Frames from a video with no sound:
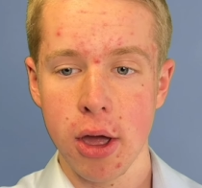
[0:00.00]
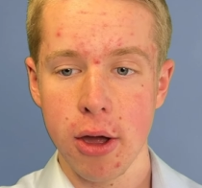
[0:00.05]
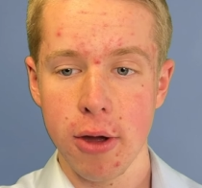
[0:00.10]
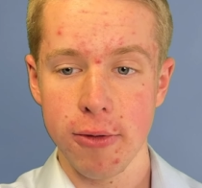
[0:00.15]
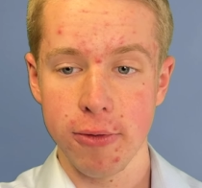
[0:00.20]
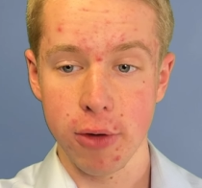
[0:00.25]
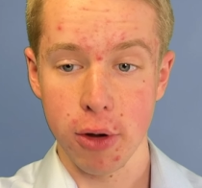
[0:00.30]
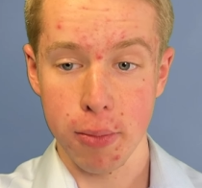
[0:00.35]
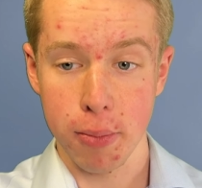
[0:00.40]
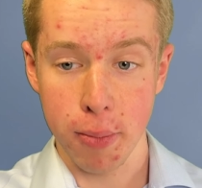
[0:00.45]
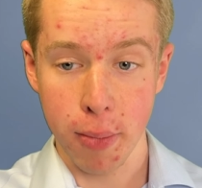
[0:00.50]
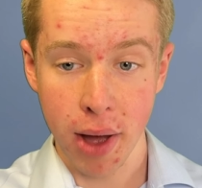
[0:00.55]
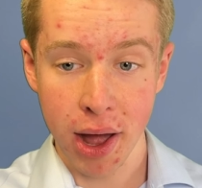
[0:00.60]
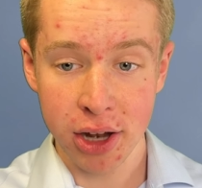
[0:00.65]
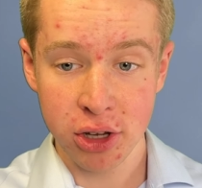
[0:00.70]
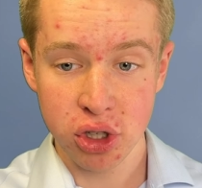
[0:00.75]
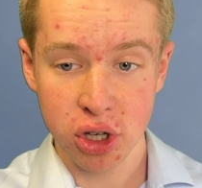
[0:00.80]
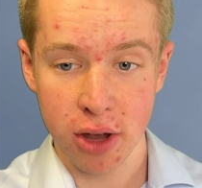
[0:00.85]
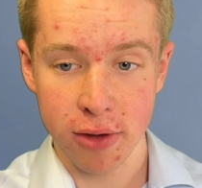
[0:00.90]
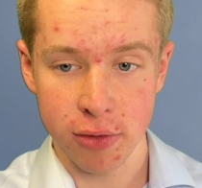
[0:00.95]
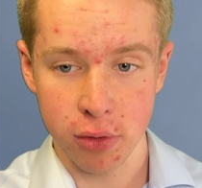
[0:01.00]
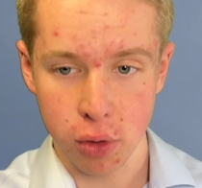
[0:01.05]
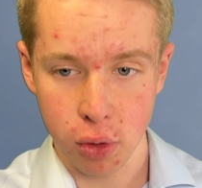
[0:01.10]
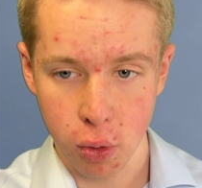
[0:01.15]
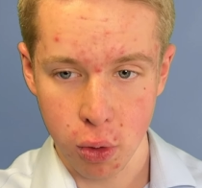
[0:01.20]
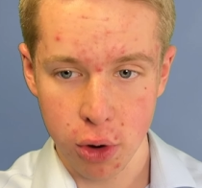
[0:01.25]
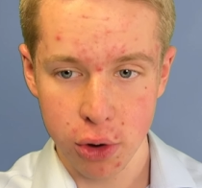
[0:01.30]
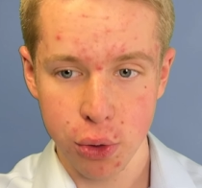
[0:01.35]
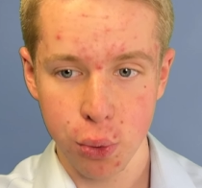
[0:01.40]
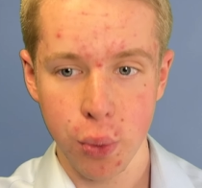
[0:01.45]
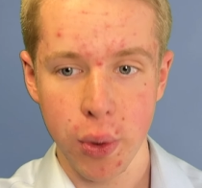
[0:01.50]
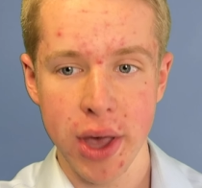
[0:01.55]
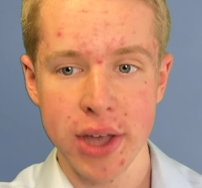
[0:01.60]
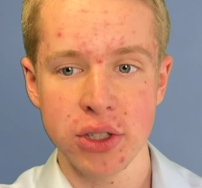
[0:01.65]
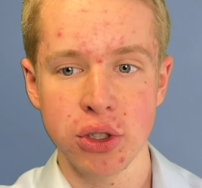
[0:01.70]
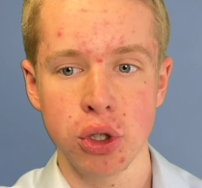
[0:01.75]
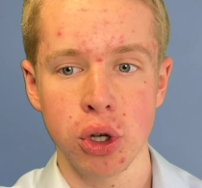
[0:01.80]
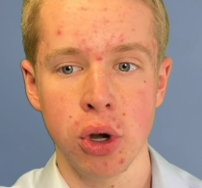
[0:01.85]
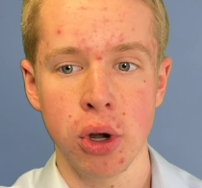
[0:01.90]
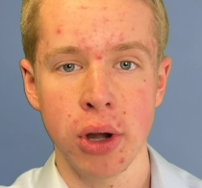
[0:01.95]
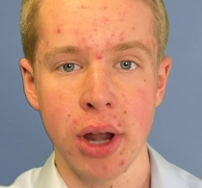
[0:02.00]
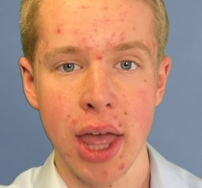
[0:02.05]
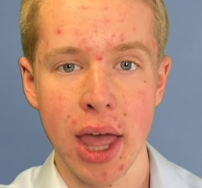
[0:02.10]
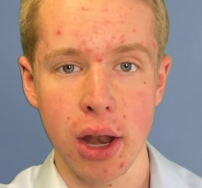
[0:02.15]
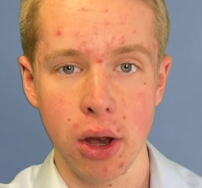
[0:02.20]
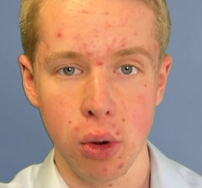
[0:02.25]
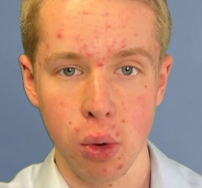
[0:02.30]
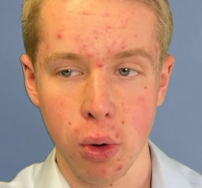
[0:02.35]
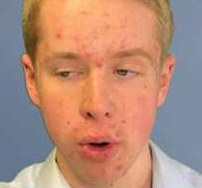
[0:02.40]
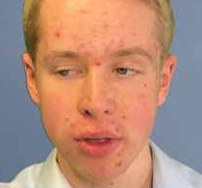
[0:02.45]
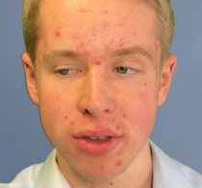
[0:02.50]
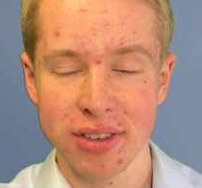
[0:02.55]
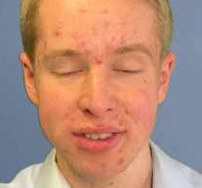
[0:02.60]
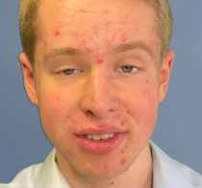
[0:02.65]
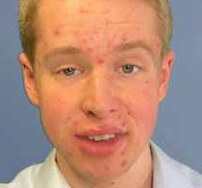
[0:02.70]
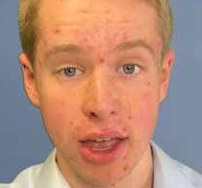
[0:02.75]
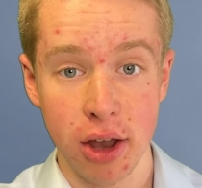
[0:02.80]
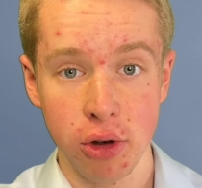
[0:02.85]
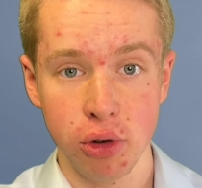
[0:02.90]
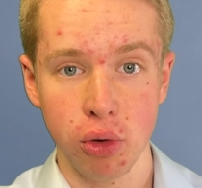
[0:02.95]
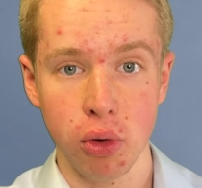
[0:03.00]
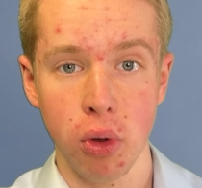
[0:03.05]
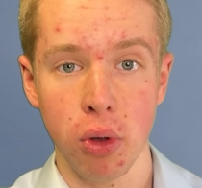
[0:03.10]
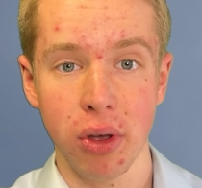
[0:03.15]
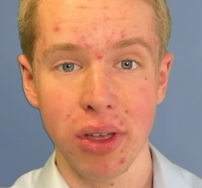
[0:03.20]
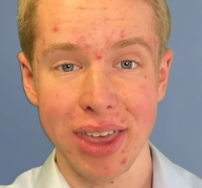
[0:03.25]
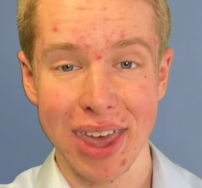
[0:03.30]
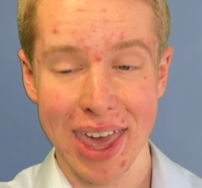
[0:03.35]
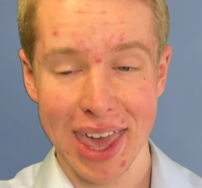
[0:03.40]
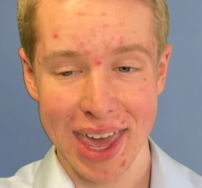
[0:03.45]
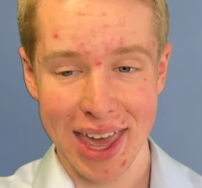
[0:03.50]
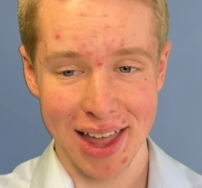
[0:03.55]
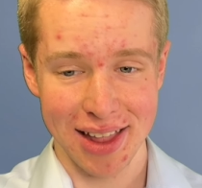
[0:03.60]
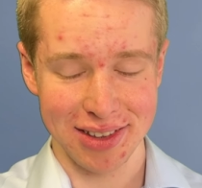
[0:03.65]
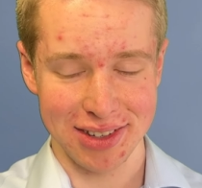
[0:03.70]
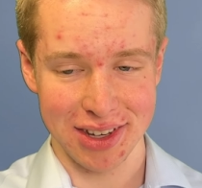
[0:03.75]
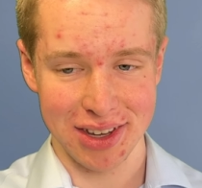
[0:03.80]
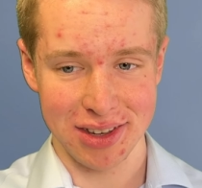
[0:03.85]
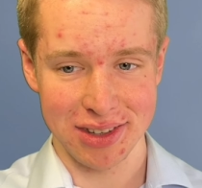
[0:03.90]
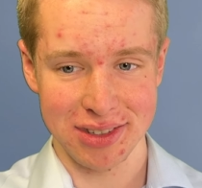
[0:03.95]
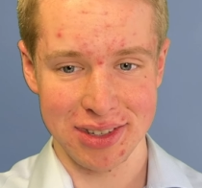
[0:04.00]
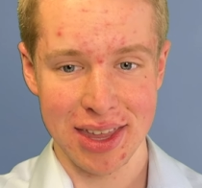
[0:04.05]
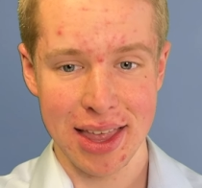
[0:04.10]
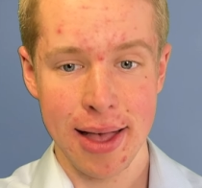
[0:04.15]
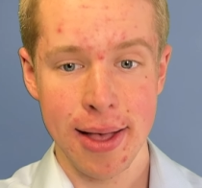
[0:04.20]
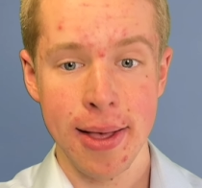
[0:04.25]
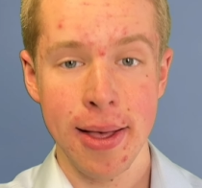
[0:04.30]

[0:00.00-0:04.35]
for much of northwestern and north central Kansas.